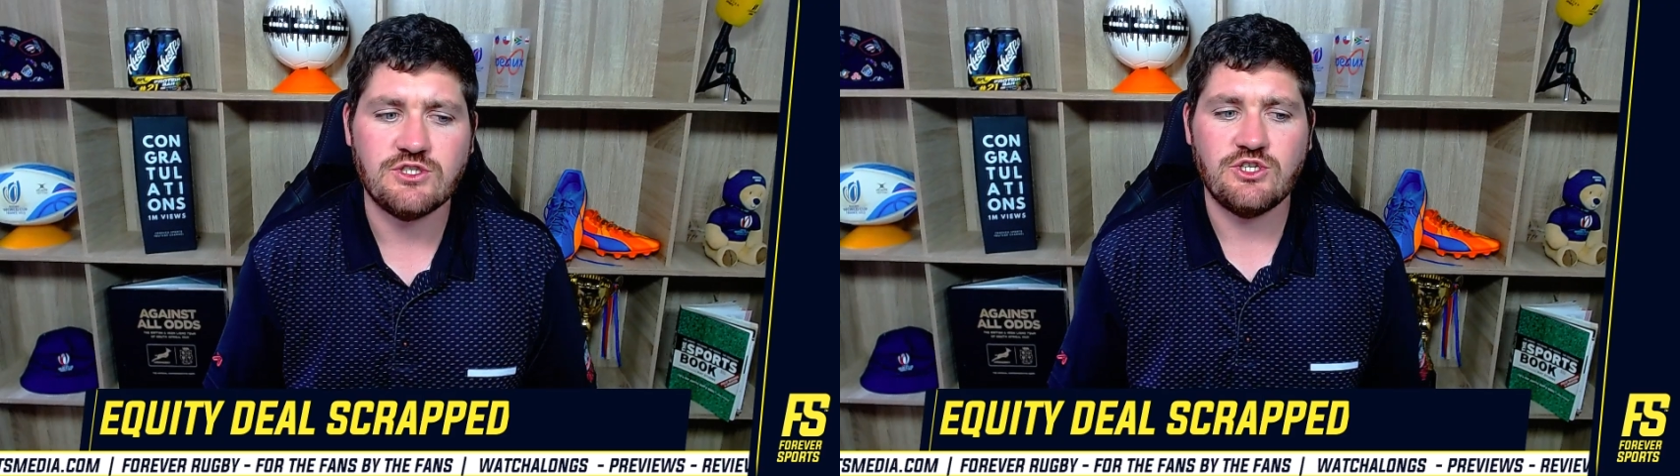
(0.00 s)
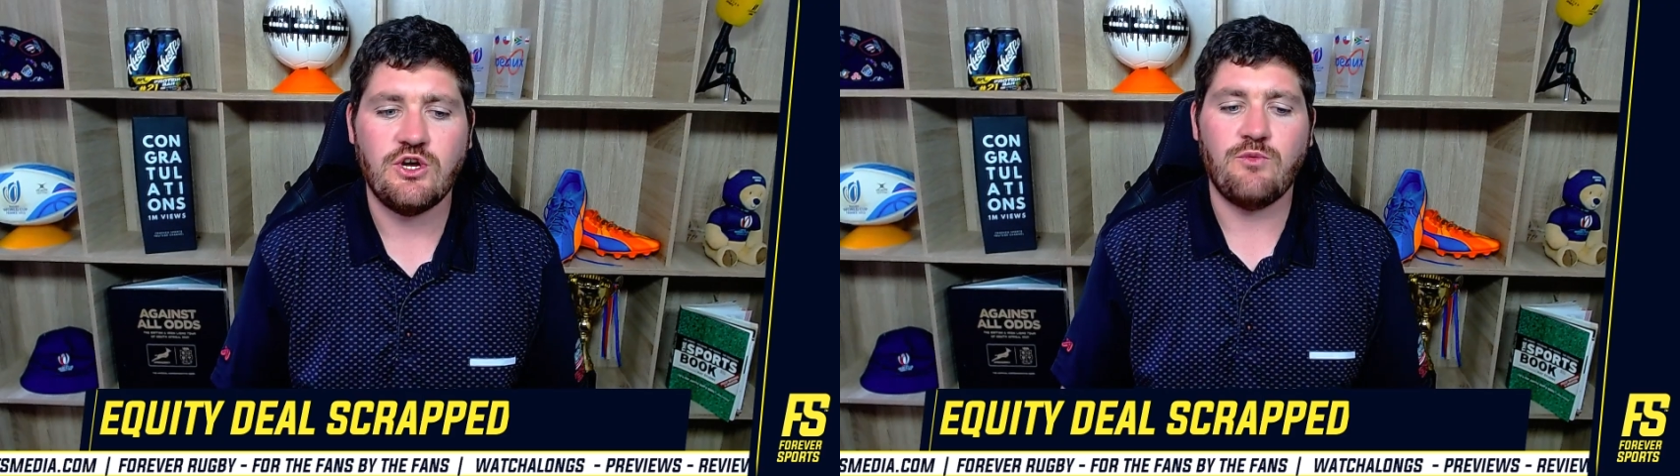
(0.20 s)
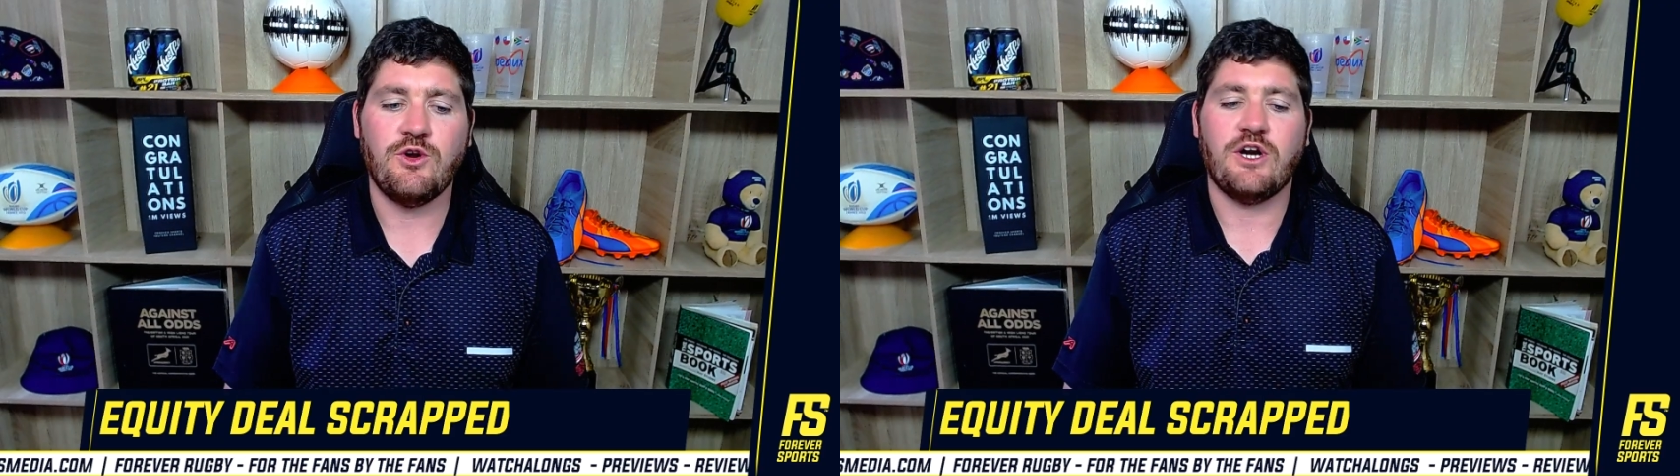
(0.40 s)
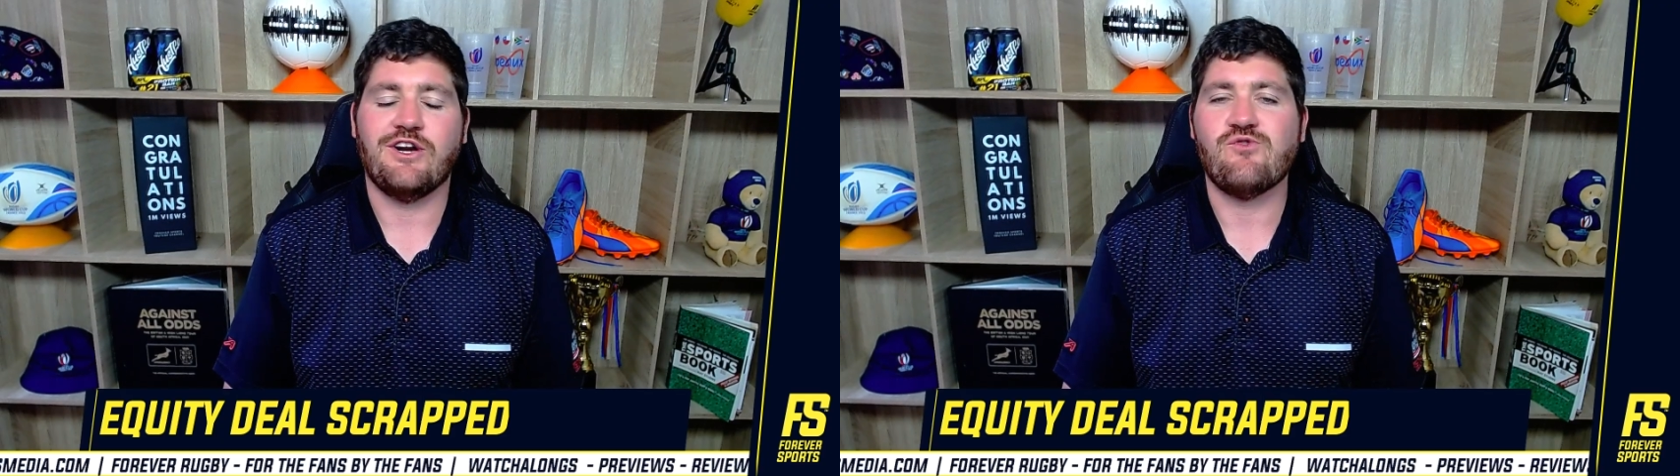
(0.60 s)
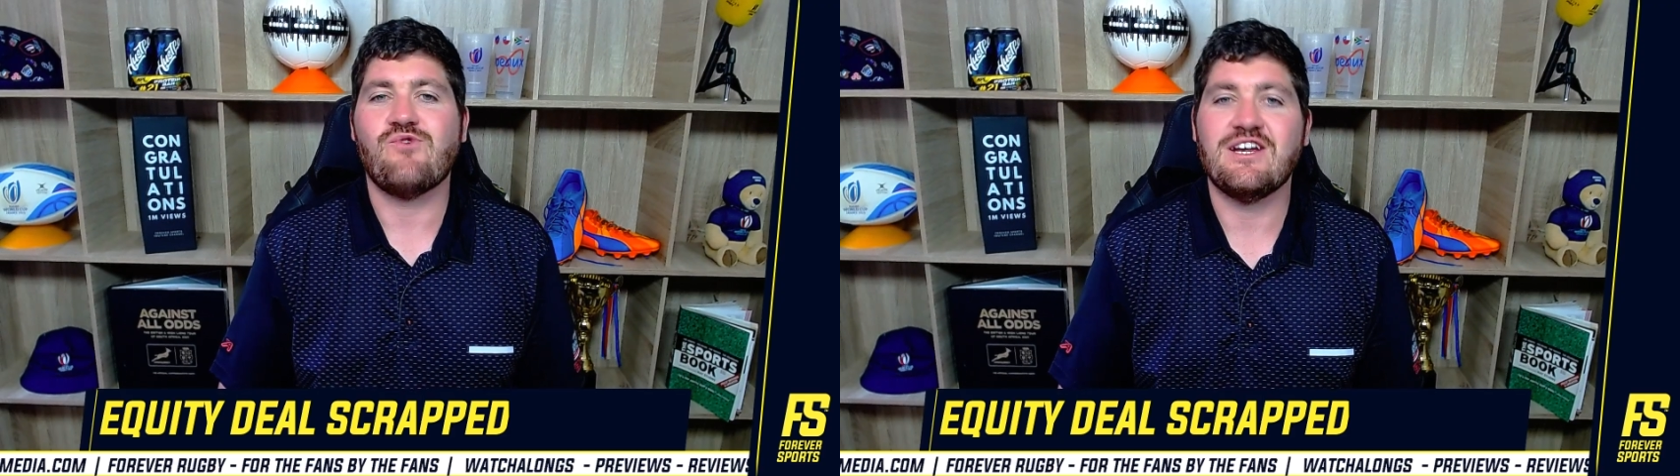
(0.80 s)
We're not going to
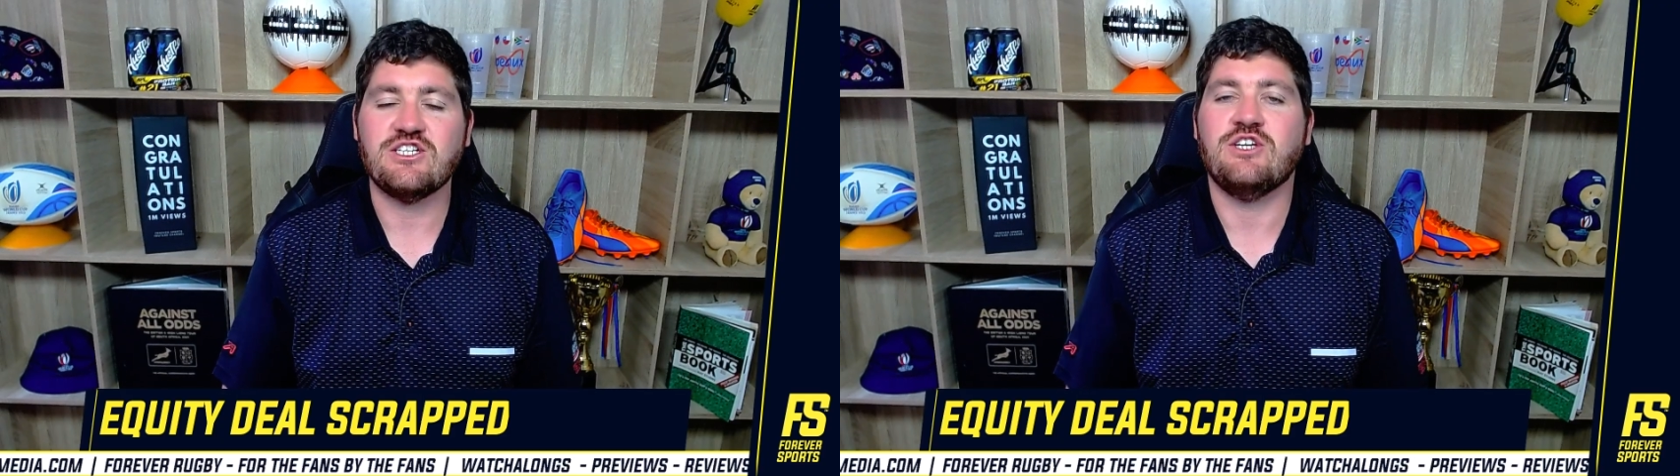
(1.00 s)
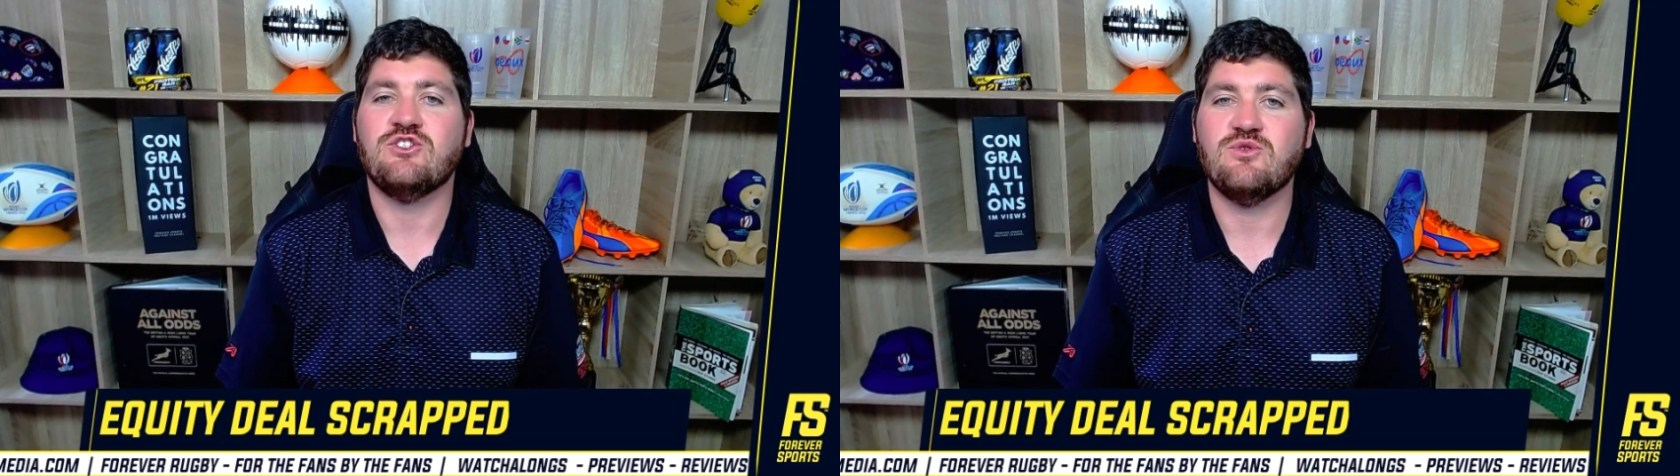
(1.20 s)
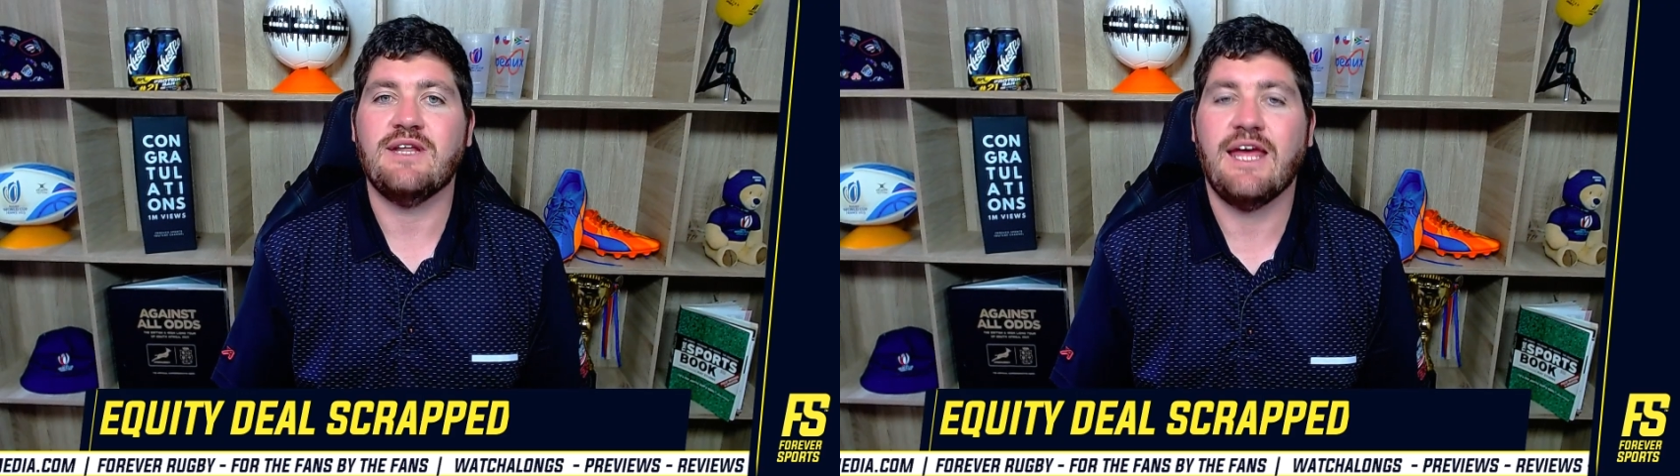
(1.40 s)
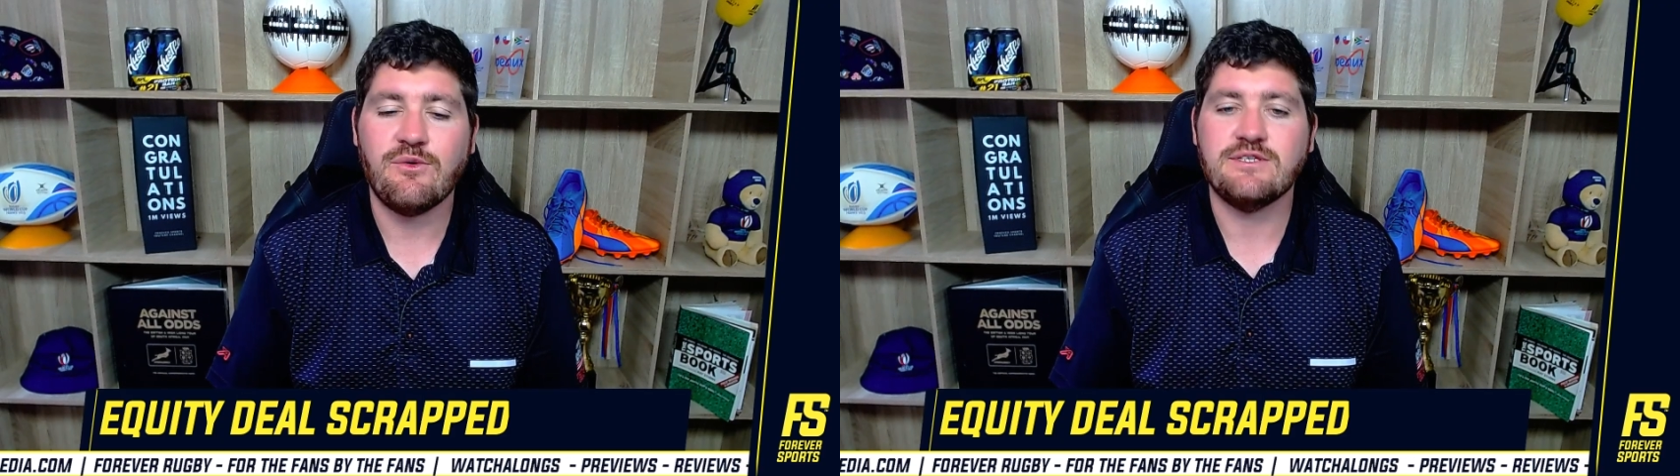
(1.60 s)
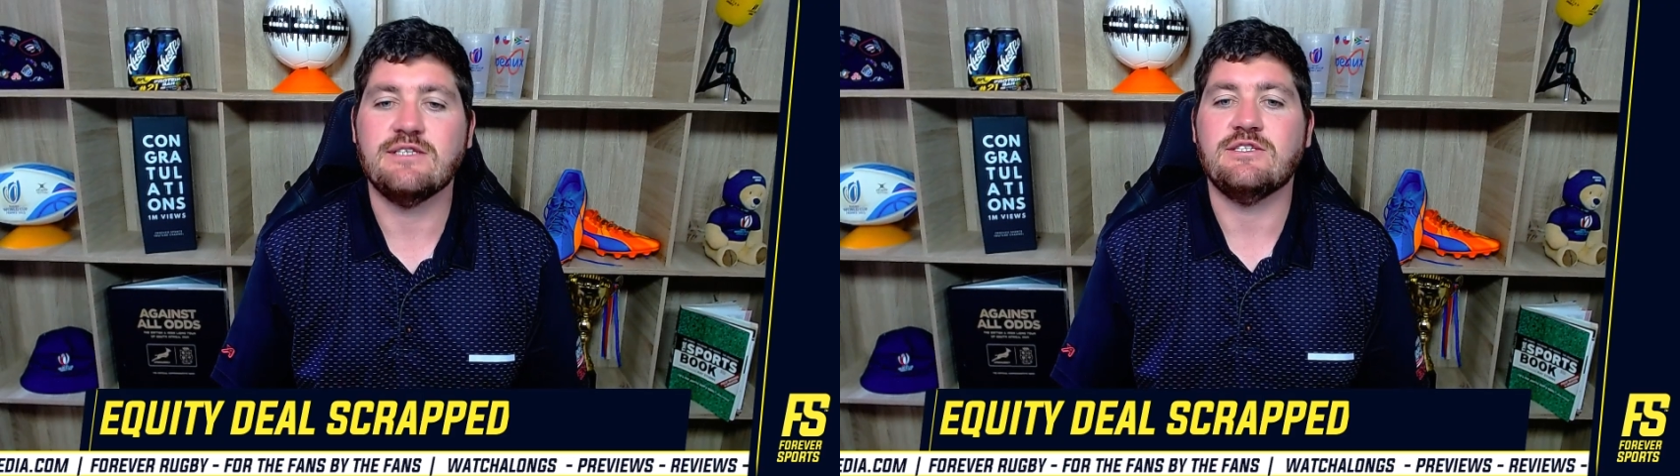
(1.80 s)
rush into an
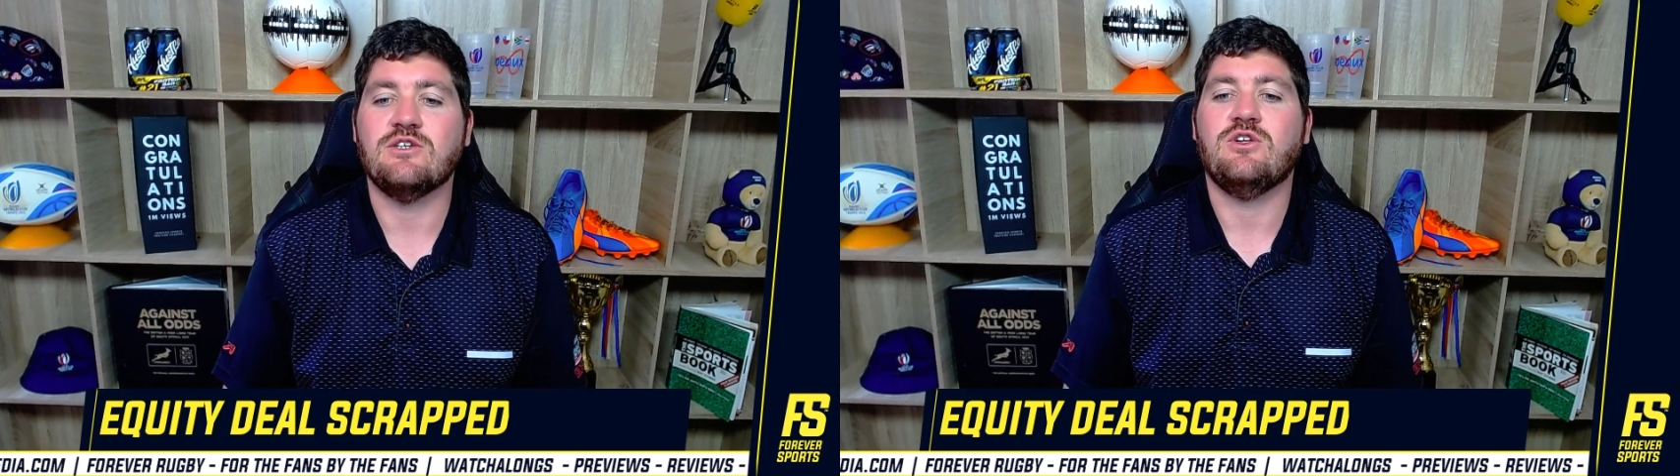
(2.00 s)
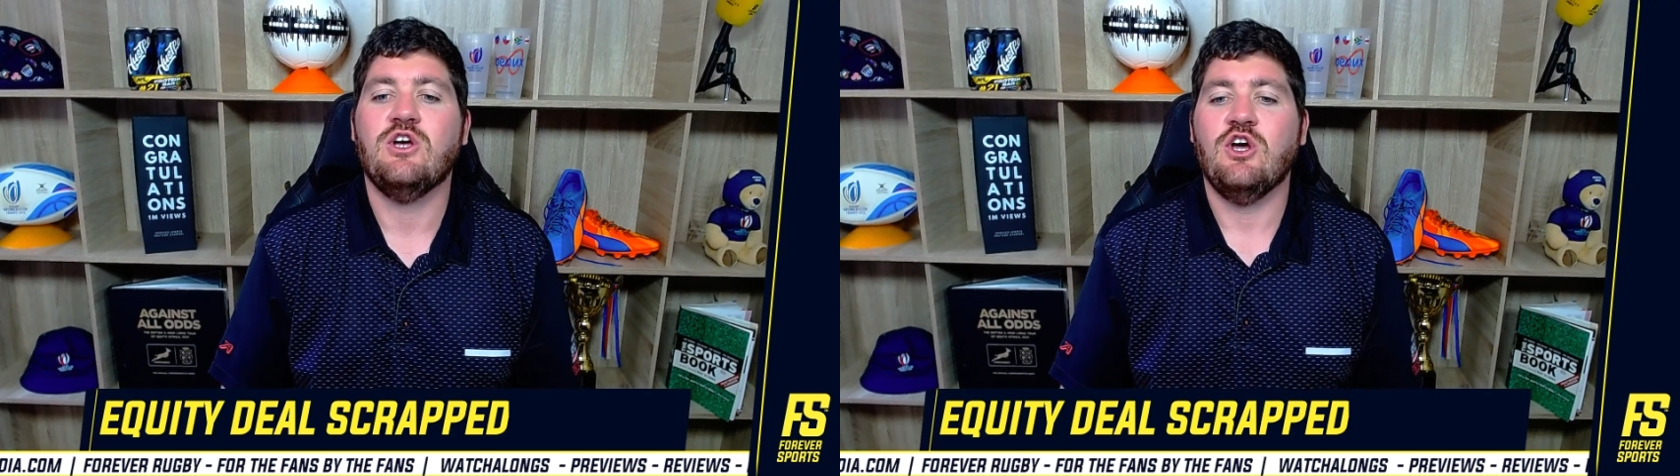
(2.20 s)
equity deal,